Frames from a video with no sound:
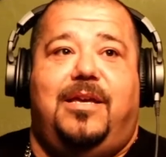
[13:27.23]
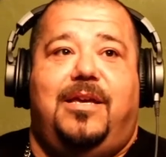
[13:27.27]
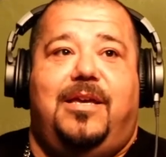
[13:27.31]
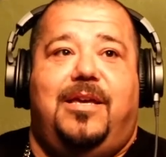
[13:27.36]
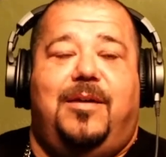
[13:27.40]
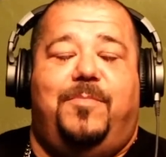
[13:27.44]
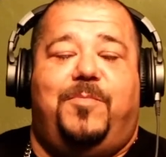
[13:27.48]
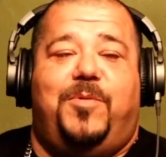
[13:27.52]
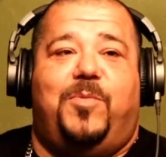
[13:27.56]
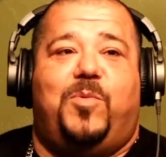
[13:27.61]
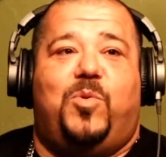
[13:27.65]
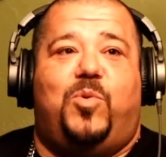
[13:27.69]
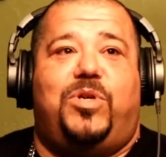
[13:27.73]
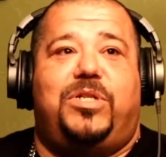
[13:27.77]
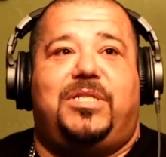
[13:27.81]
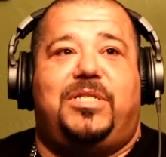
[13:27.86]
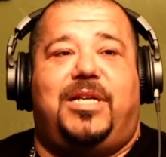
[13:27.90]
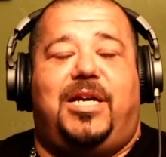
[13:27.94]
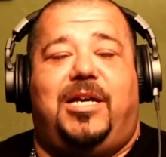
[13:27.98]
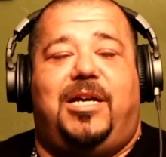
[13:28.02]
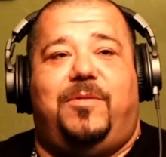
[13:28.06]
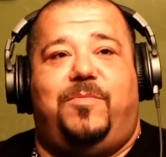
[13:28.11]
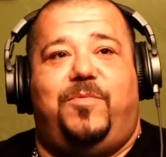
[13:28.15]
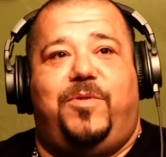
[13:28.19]
Remember one
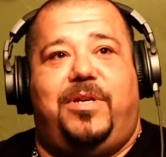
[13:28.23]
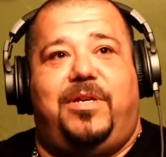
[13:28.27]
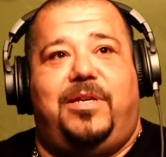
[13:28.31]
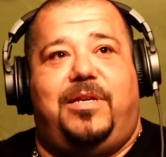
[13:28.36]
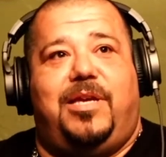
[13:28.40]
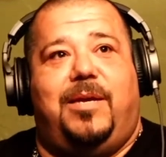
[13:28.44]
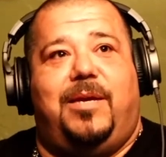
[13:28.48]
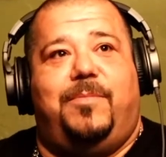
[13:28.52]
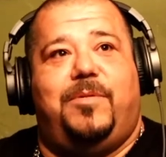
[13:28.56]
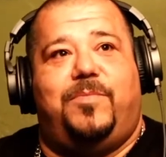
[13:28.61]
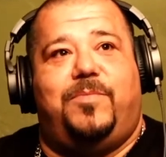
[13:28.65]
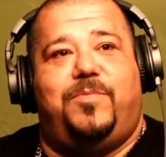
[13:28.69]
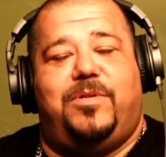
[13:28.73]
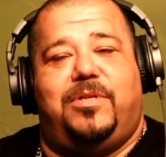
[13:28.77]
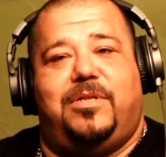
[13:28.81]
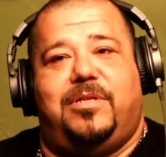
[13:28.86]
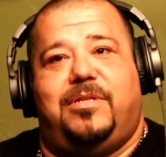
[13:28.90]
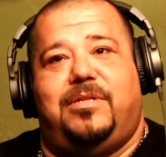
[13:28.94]
time we came up with